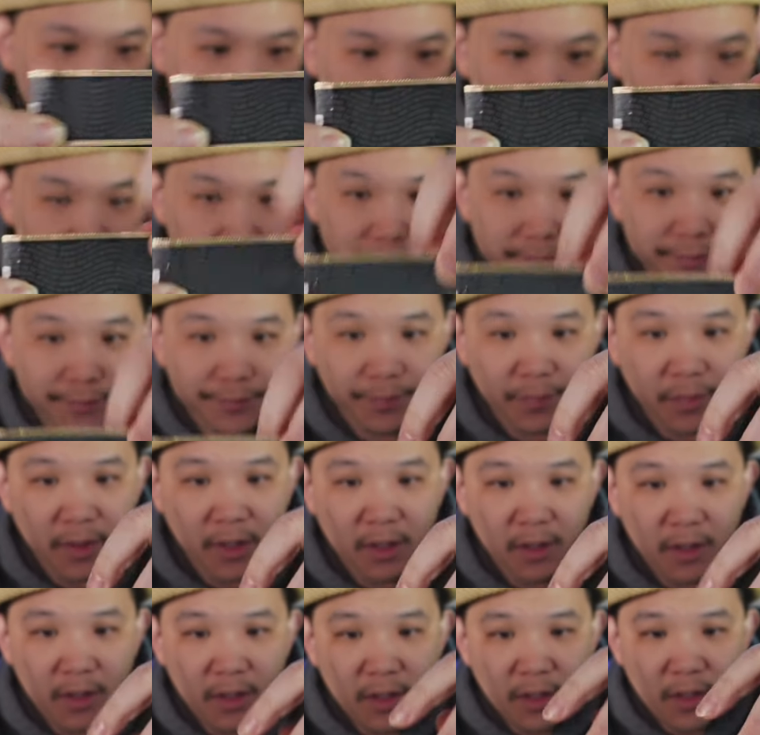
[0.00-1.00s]
did.
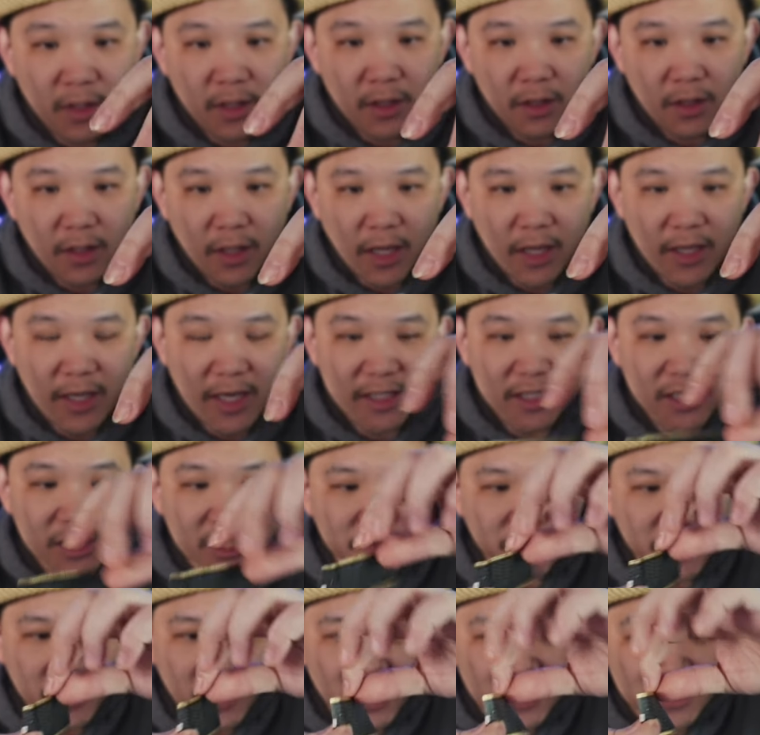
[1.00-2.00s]
And I think
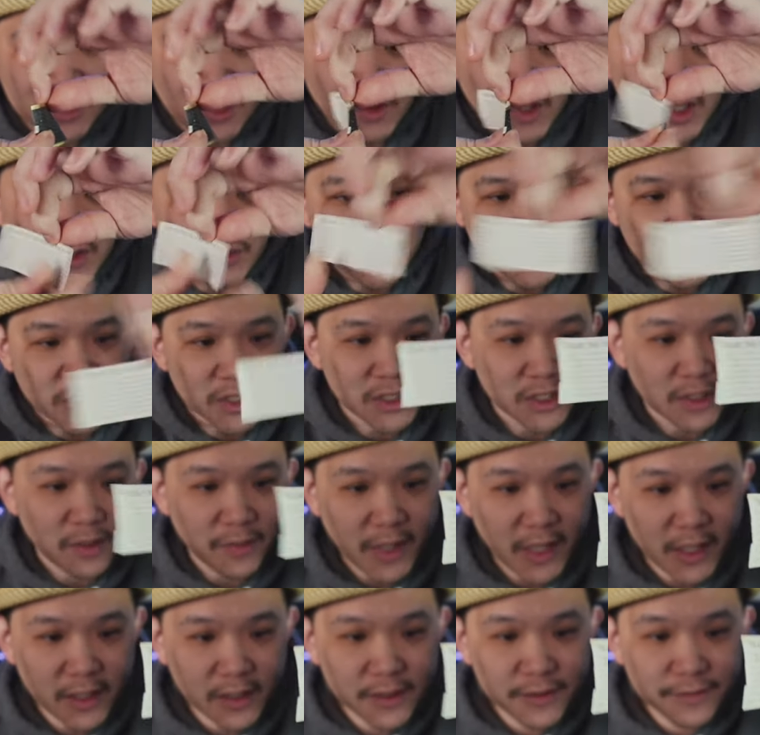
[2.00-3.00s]
it's because they want to print this in the
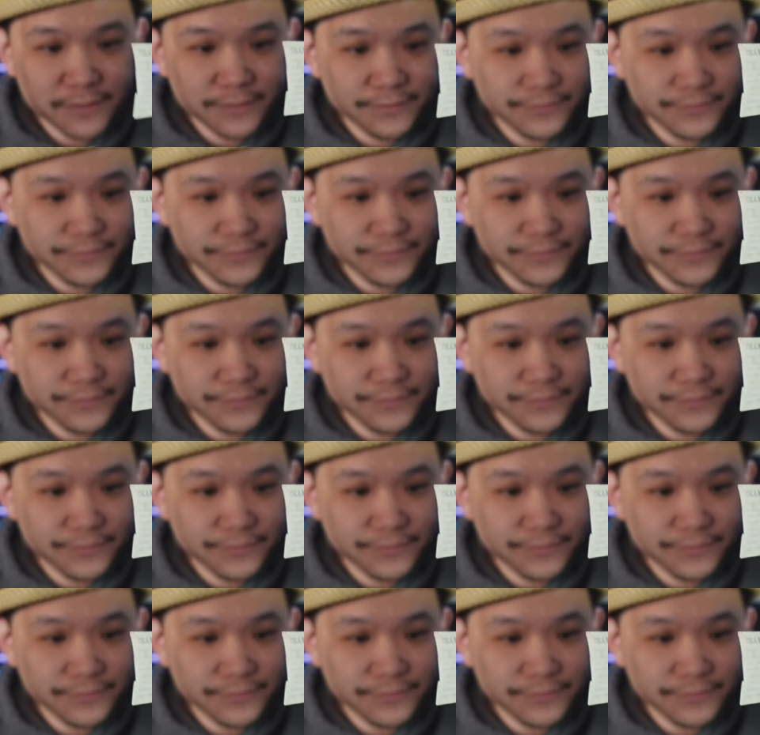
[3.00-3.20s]
back.